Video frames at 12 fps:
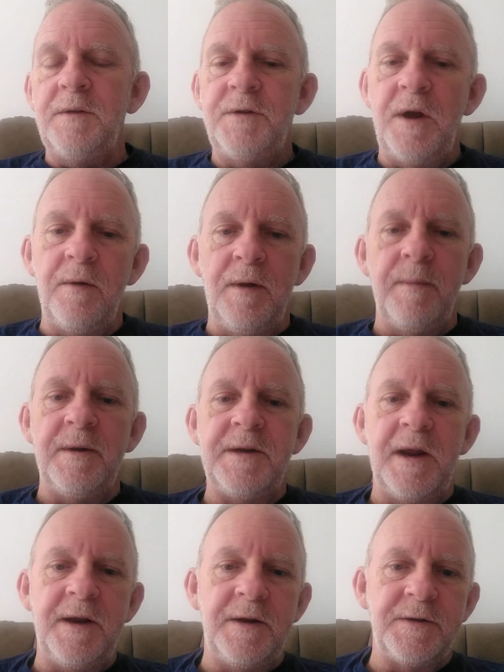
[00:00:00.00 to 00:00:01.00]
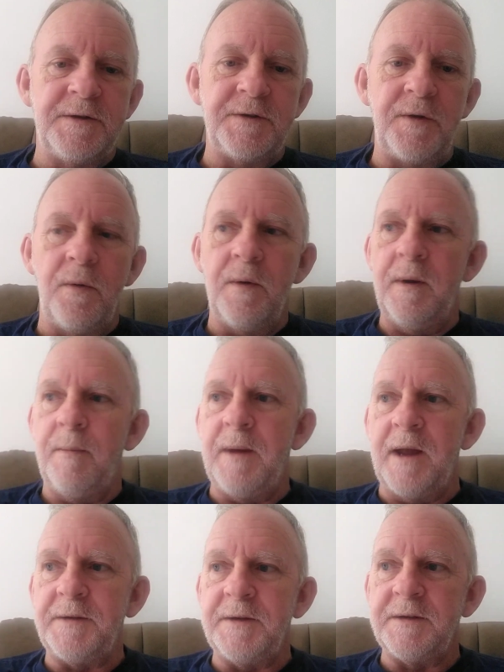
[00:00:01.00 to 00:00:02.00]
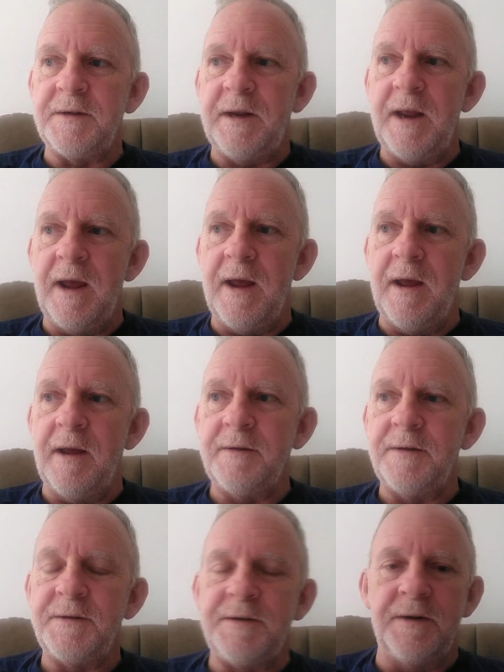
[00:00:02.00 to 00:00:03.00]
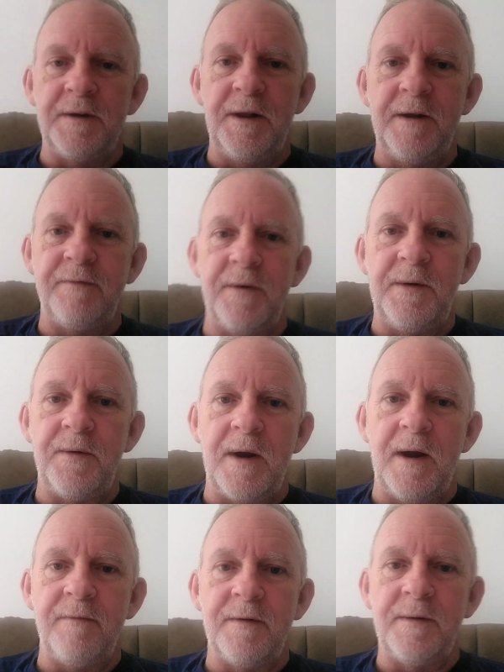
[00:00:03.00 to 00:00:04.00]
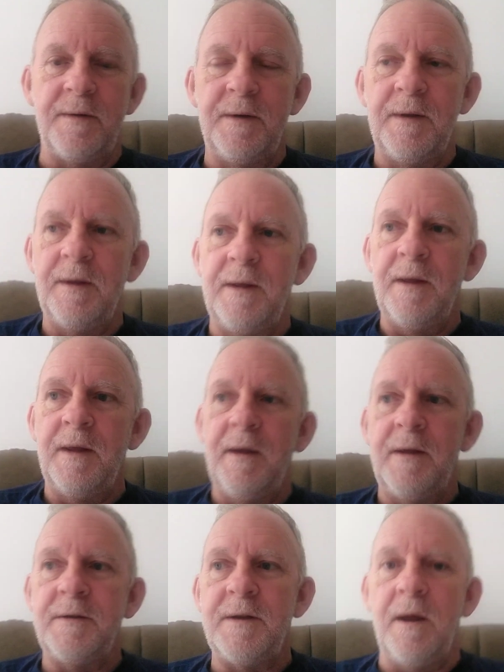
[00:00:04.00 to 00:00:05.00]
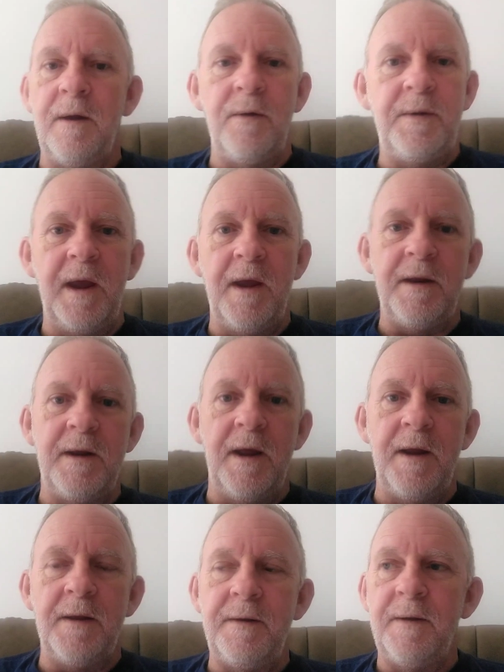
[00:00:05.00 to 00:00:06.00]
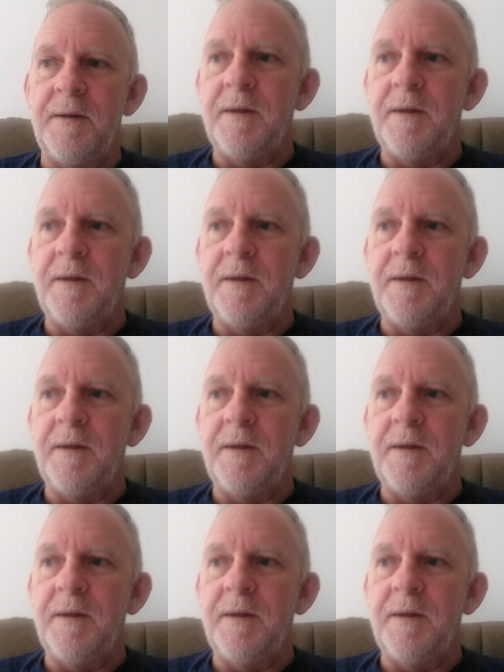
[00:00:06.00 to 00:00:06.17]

Joe, let me tell you the story about this guy, this delivery driver. He's like, okay, Dad.